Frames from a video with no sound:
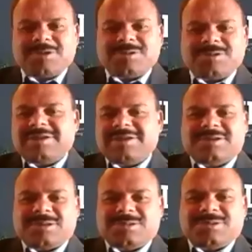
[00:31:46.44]
but suddenly
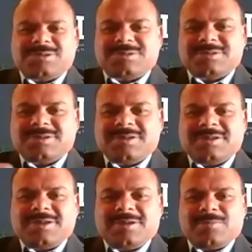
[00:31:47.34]
trust is
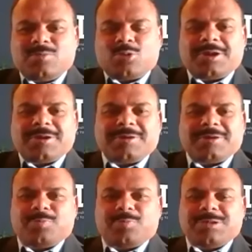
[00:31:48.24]
broken into
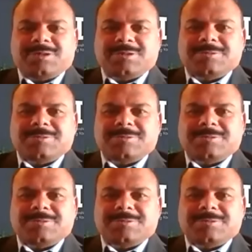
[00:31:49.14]
pieces.